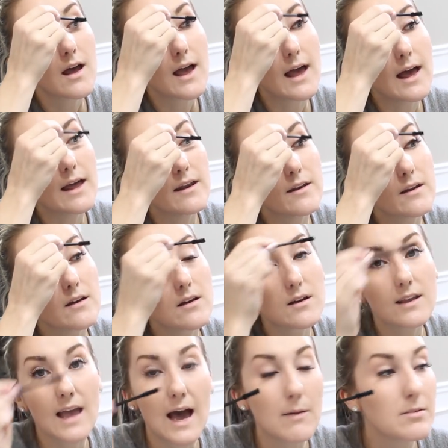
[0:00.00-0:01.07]
And
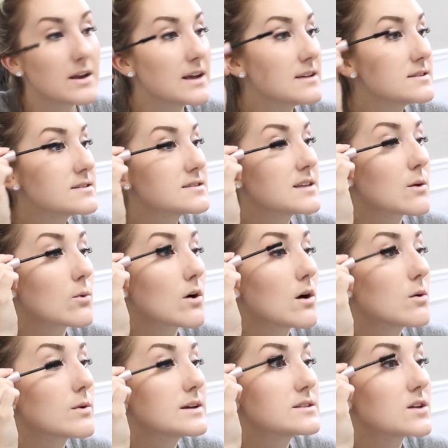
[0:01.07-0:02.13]
cabinets that were
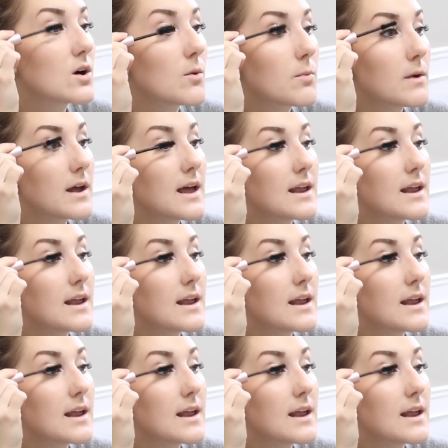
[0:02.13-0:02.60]
always open.